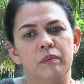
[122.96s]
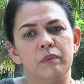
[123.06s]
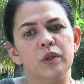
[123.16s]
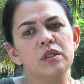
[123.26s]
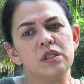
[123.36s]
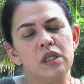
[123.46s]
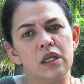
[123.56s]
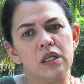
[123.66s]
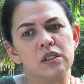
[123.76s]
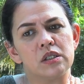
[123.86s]

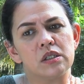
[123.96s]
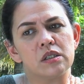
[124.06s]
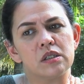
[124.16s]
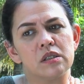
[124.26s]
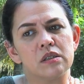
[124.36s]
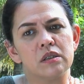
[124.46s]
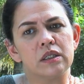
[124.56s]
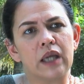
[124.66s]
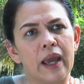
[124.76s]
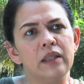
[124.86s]
Mercy is
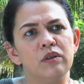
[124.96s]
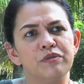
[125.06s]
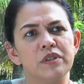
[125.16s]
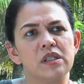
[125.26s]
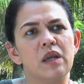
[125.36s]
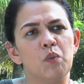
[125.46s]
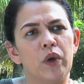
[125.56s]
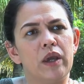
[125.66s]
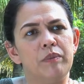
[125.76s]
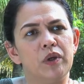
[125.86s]
kind of the same
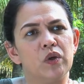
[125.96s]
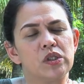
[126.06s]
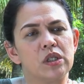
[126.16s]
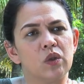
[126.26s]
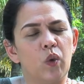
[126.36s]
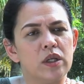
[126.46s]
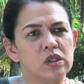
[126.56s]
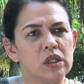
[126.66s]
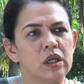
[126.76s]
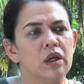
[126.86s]
way because it
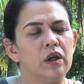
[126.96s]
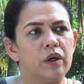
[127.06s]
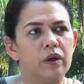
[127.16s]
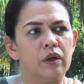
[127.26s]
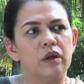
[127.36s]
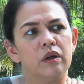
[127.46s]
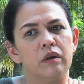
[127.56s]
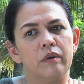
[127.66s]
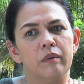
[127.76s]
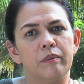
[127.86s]
was
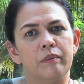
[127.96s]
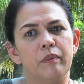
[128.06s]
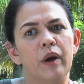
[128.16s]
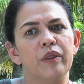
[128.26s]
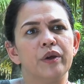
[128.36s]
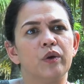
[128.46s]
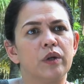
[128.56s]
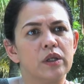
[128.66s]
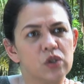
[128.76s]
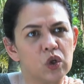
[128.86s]
her mother
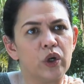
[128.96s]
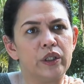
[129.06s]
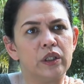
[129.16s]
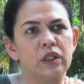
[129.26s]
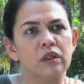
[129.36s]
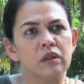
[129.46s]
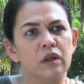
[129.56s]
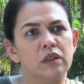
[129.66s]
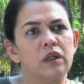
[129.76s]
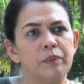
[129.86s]
Corazon, her
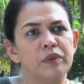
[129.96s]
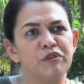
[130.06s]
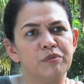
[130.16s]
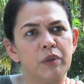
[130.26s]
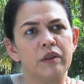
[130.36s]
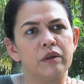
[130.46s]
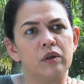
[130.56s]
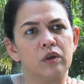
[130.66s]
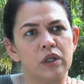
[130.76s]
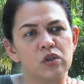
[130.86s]
adoptive mother
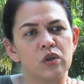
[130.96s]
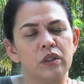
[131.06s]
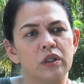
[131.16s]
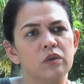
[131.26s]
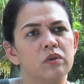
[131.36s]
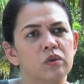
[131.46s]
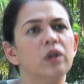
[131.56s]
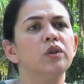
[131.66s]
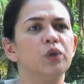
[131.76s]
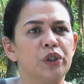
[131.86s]
Corazon, that
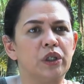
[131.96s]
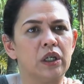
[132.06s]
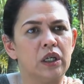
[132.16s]
taught her